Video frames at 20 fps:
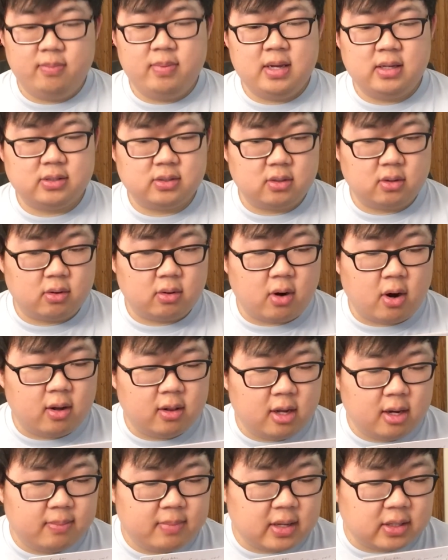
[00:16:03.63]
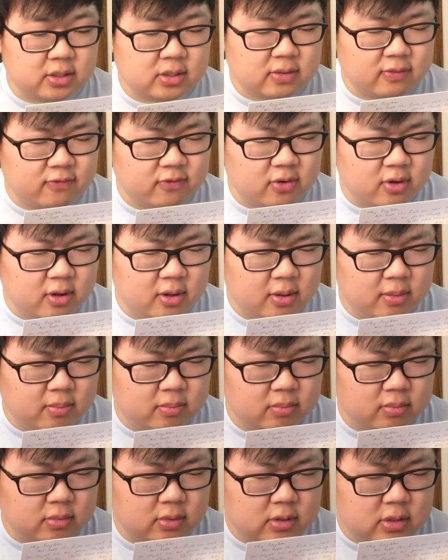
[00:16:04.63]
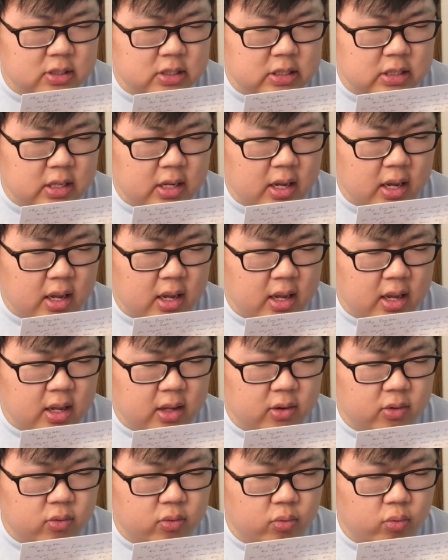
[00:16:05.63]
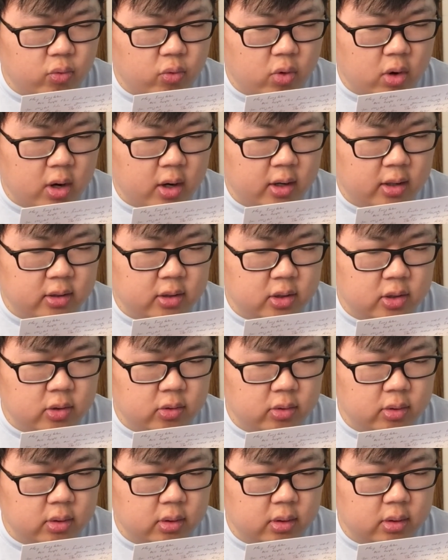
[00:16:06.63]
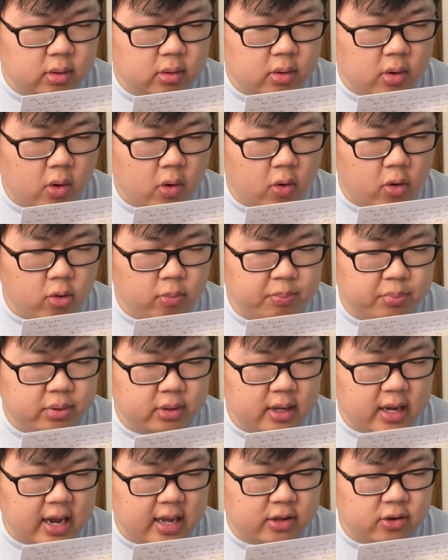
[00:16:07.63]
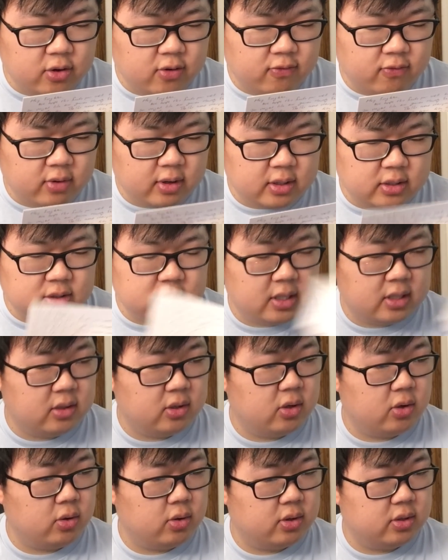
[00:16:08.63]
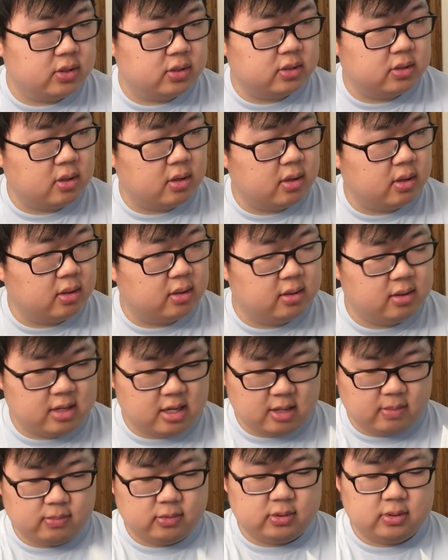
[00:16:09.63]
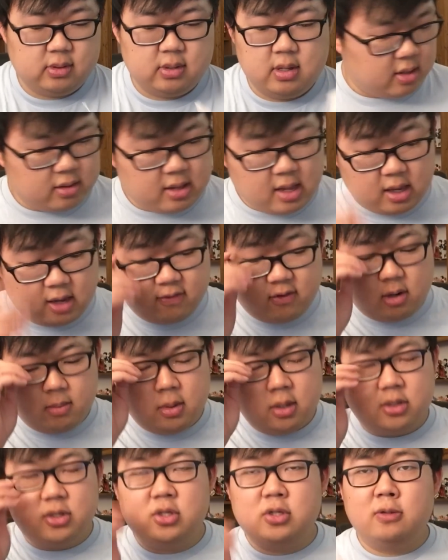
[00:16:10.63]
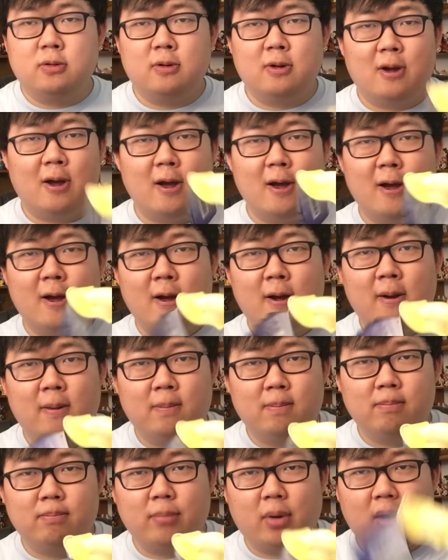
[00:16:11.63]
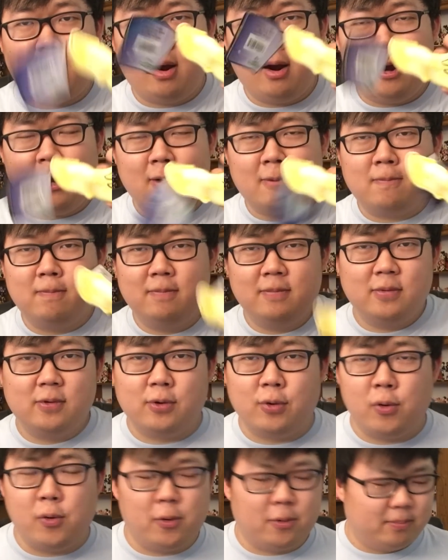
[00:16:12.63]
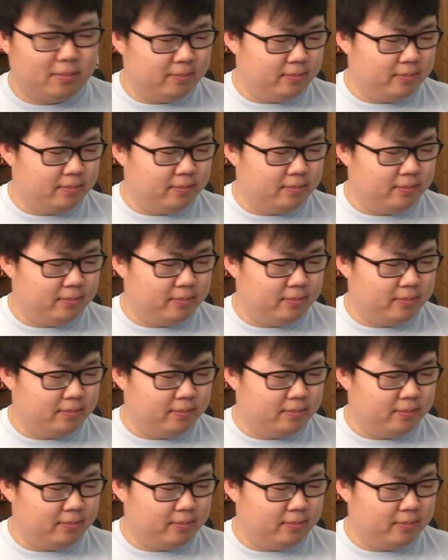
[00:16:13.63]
the best, or all our best, from Eduardo Culp and your friends at North Star Games. But thank you very much. Cool.